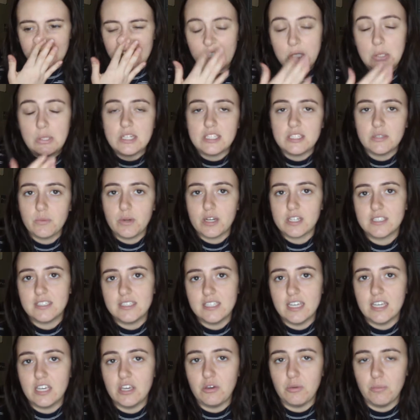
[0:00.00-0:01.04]
who doesn't want to
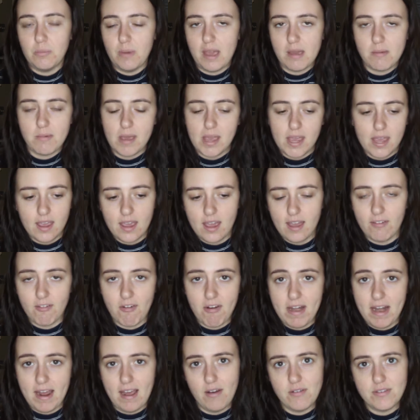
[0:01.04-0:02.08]
see a cute baby
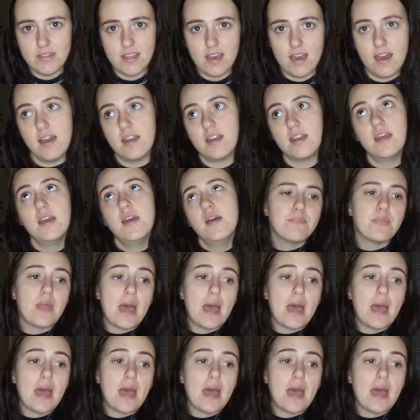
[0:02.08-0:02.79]
every now and then?